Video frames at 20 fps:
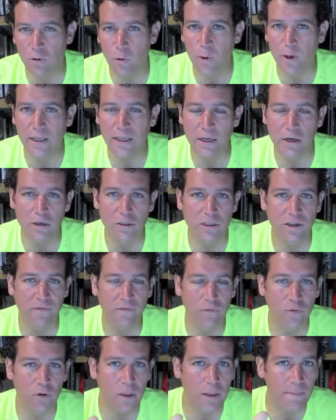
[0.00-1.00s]
20 years
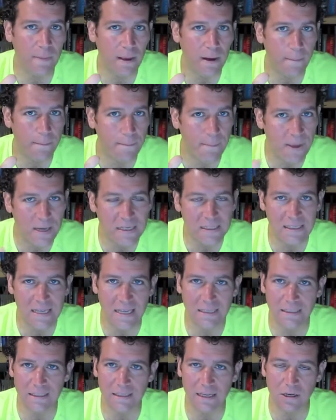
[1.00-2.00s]
have really made a big
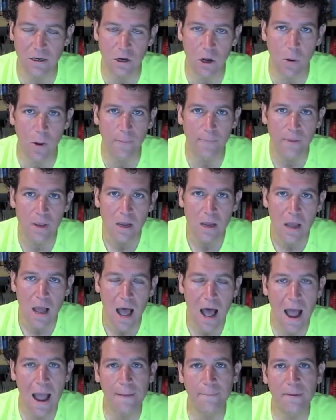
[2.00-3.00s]
stance and said, you know what,
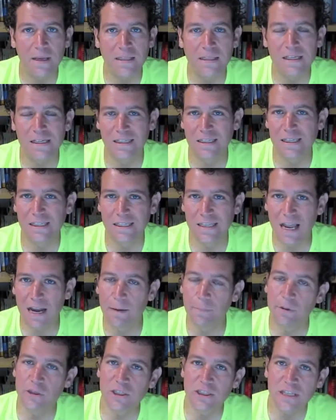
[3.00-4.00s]
I'm into
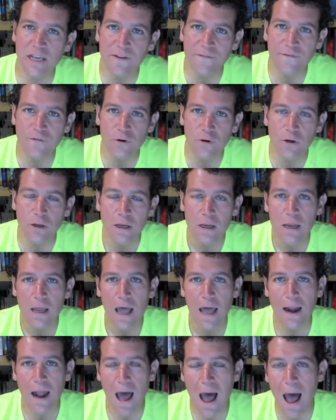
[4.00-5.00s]
sustainable seafood
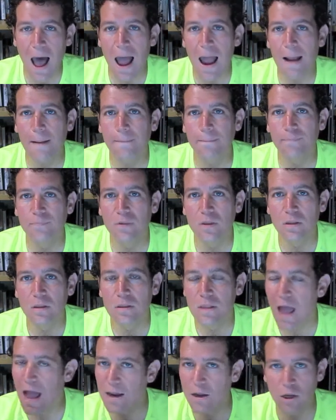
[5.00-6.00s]
and I'm
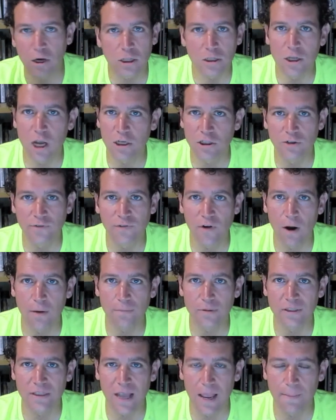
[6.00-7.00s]
not gonna touch
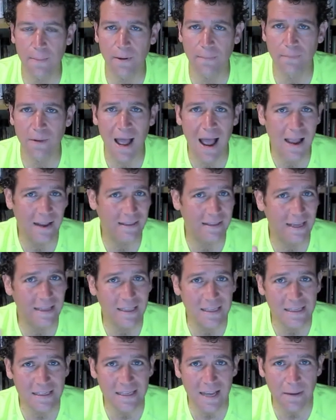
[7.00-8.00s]
farm salmon. I
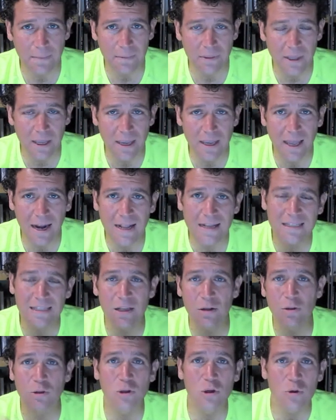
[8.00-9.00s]
did the same thing and I
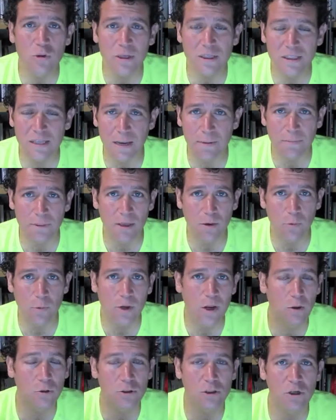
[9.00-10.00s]
still do the same thing.
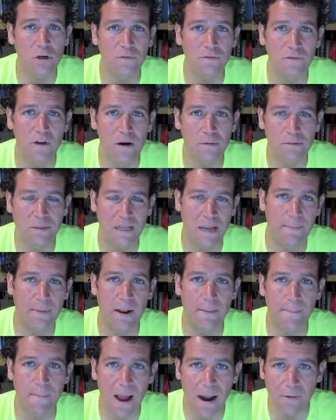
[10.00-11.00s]
We don't serve farm salmon
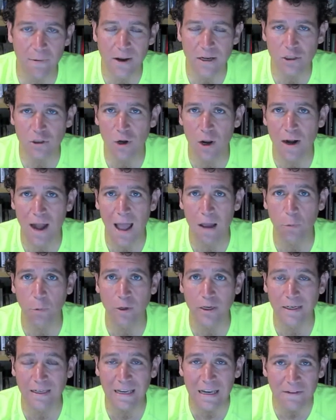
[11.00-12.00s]
at my restaurant. I
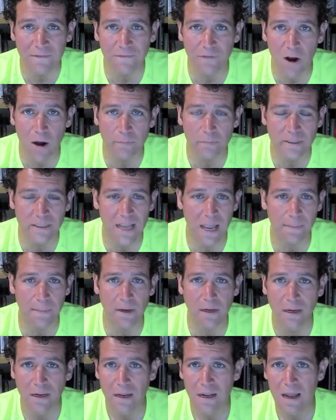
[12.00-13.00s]
wouldn't eat farm
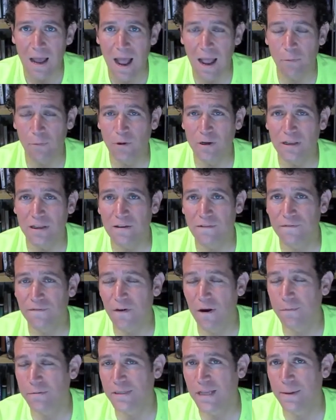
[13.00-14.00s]
salmon. I wouldn't give
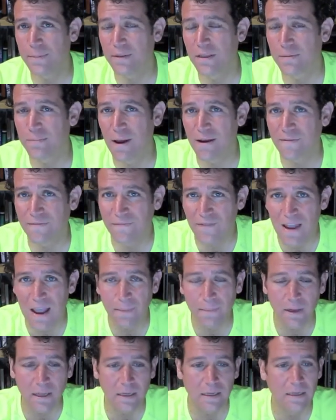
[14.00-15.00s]
farm salmon to my
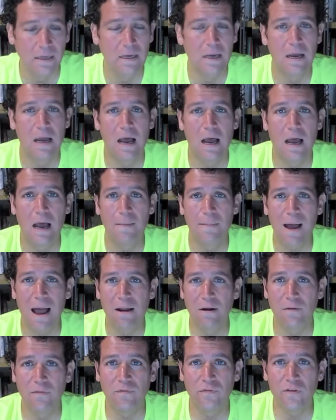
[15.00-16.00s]
family. Um, I
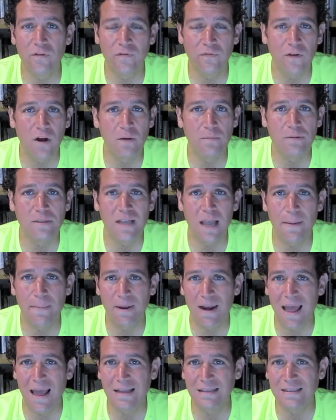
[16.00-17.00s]
don't view farm
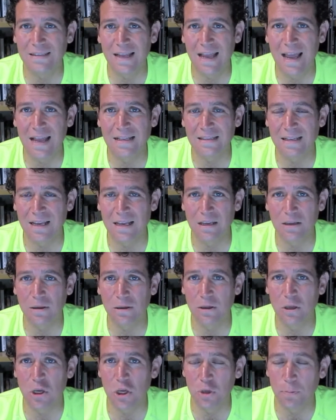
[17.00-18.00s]
salmon as, as a
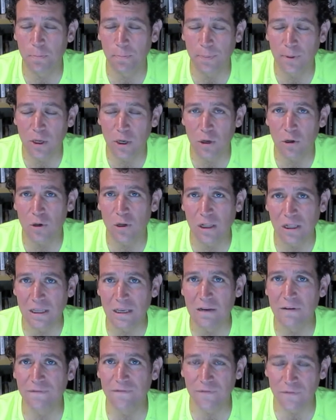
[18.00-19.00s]
pure
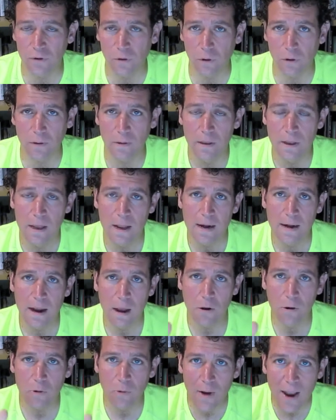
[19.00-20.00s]
clean food.
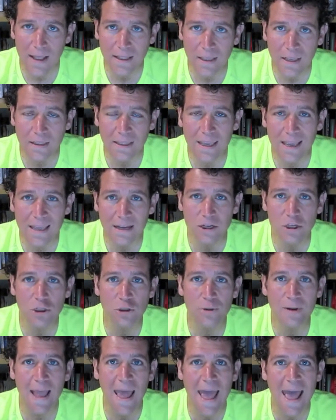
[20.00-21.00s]
Now granted, the
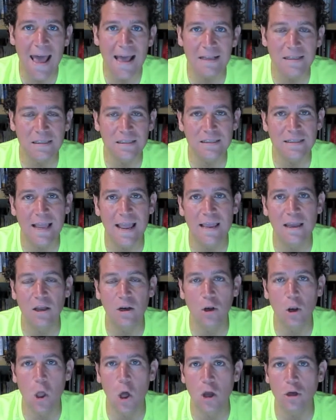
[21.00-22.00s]
industry has
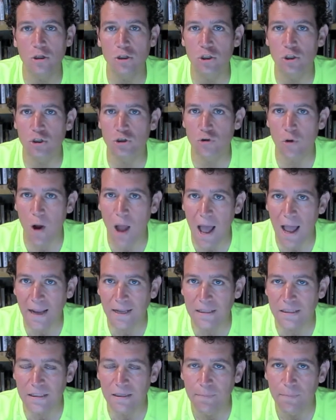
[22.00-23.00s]
taken long
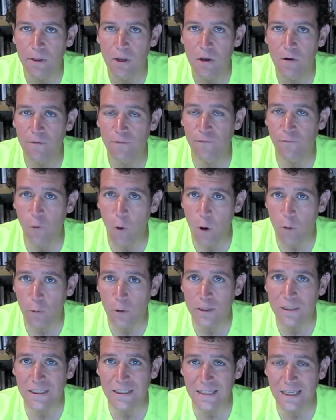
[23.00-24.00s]
strides
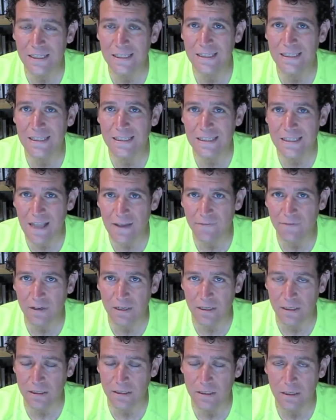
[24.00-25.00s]
forward since the
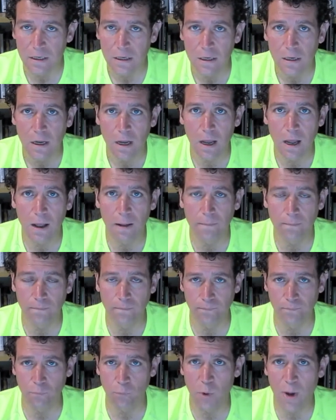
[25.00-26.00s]
70s. Um,
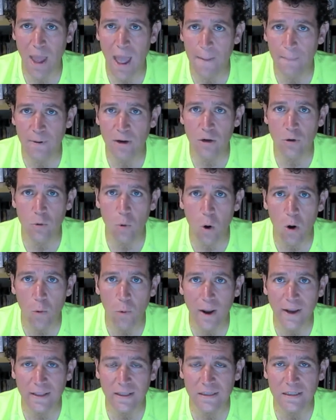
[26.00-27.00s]
what happened in
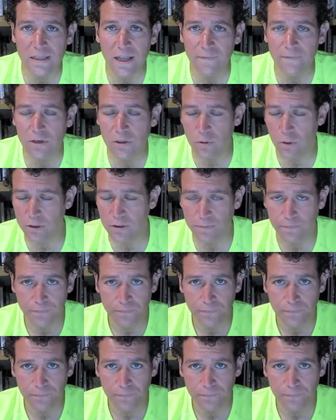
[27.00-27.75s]
Norway in the 70s was